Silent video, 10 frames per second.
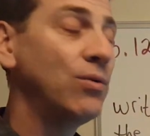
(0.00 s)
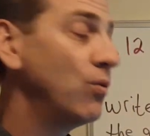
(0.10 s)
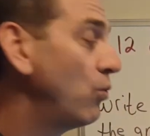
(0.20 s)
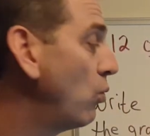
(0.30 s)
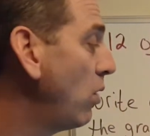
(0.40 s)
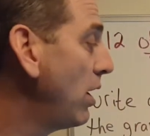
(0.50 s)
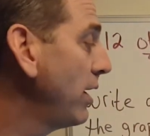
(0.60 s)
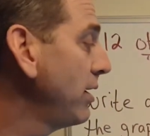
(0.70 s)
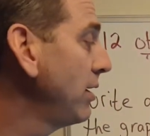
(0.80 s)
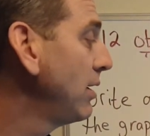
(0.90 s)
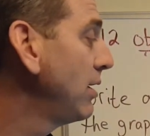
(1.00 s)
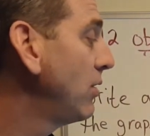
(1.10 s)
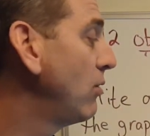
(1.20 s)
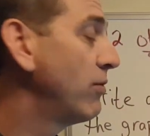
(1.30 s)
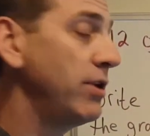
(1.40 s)
1
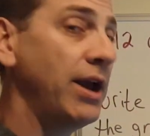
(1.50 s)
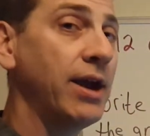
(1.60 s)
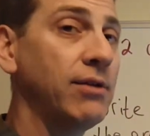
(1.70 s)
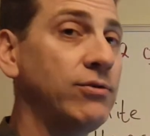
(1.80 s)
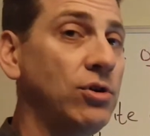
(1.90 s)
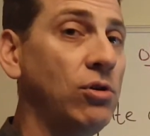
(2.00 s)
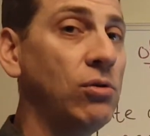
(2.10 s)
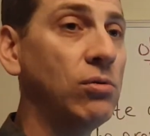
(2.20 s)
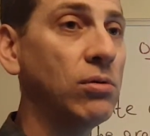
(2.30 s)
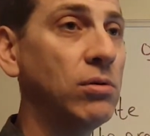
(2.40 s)
over negative 2,